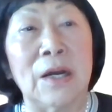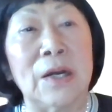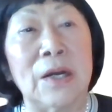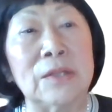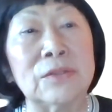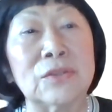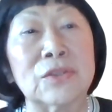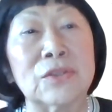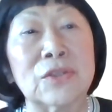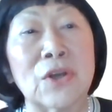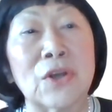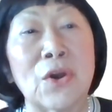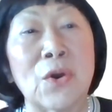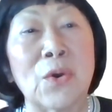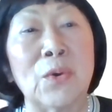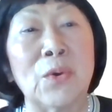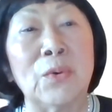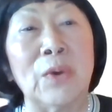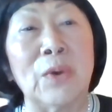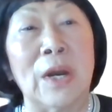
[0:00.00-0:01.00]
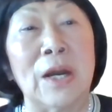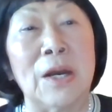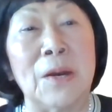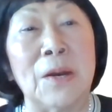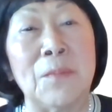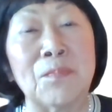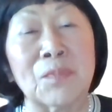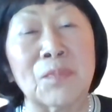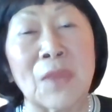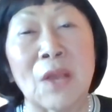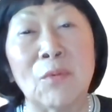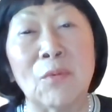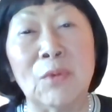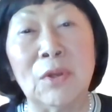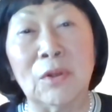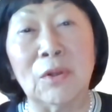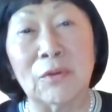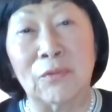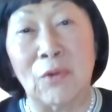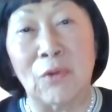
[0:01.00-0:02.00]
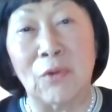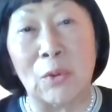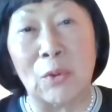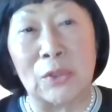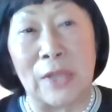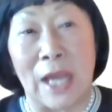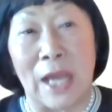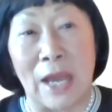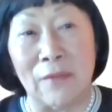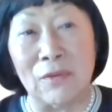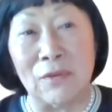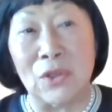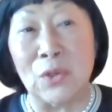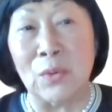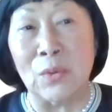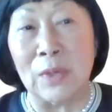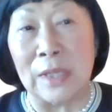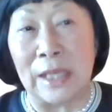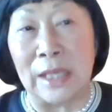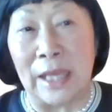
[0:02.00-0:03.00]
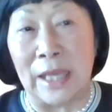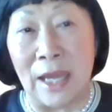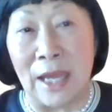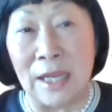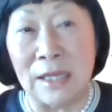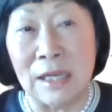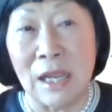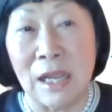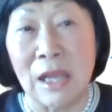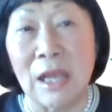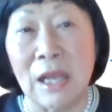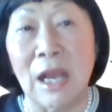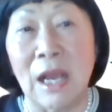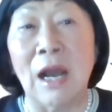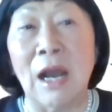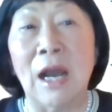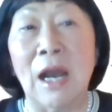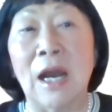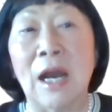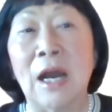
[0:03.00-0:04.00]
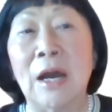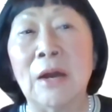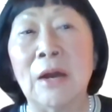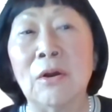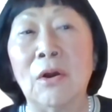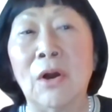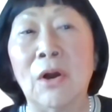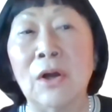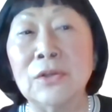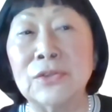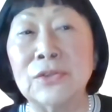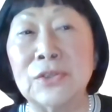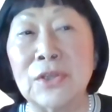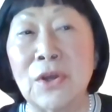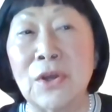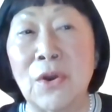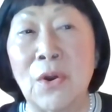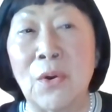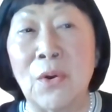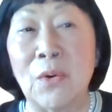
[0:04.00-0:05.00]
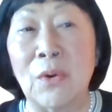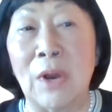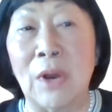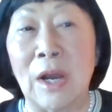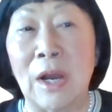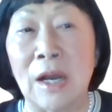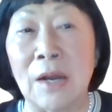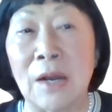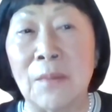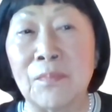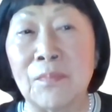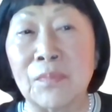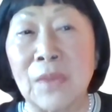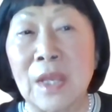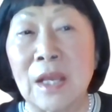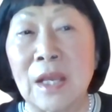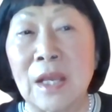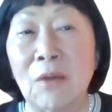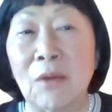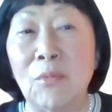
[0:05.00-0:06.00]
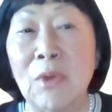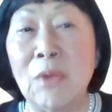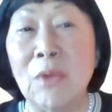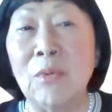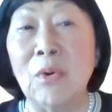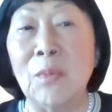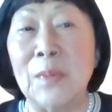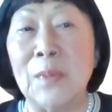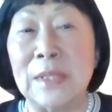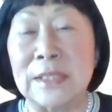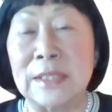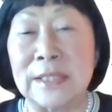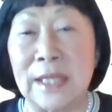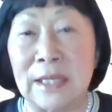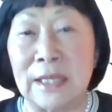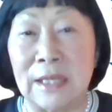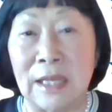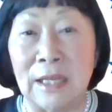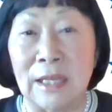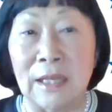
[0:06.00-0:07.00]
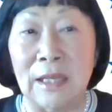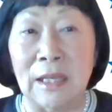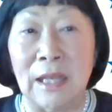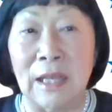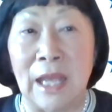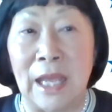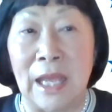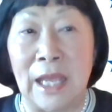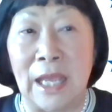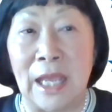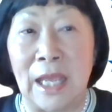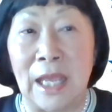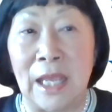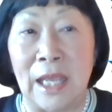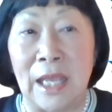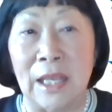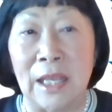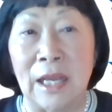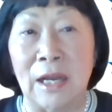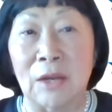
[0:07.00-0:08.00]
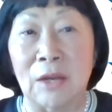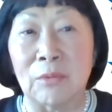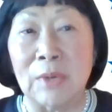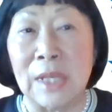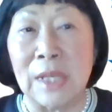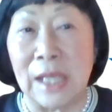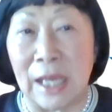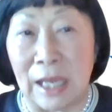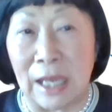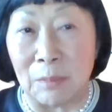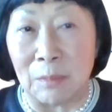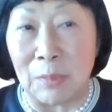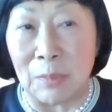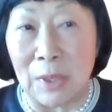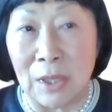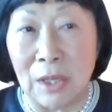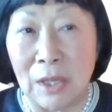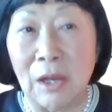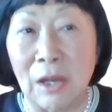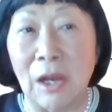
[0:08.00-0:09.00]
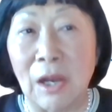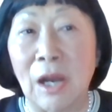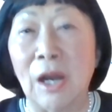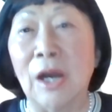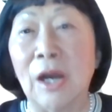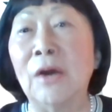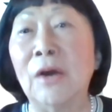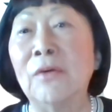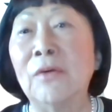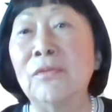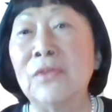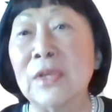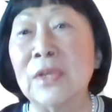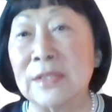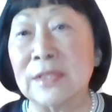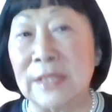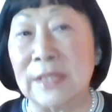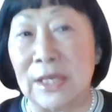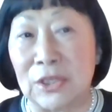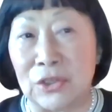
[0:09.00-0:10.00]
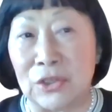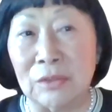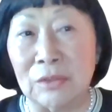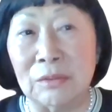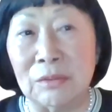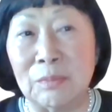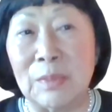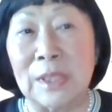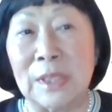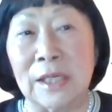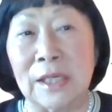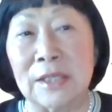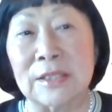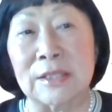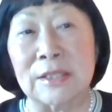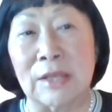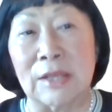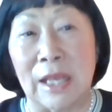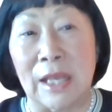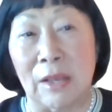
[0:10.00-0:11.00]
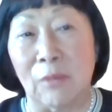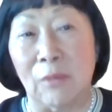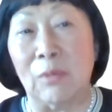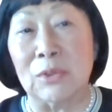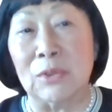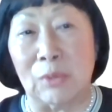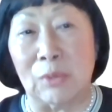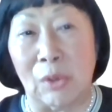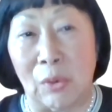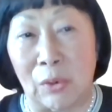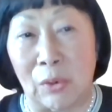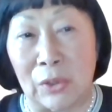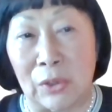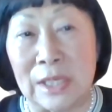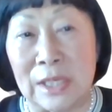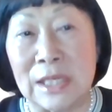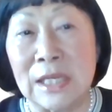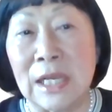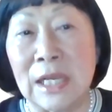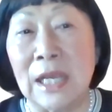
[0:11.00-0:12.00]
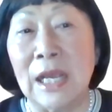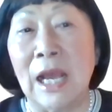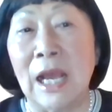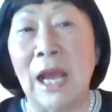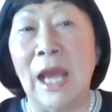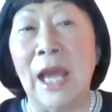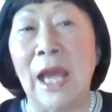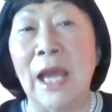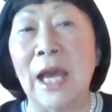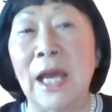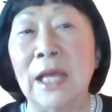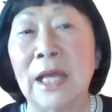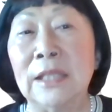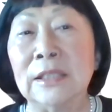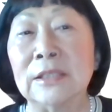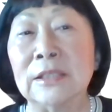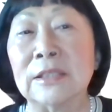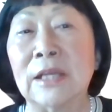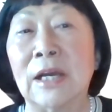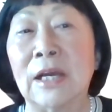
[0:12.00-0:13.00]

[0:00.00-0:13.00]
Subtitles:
So we look forward to having you again. Also, we will be sending a recap of this session because it was recorded, and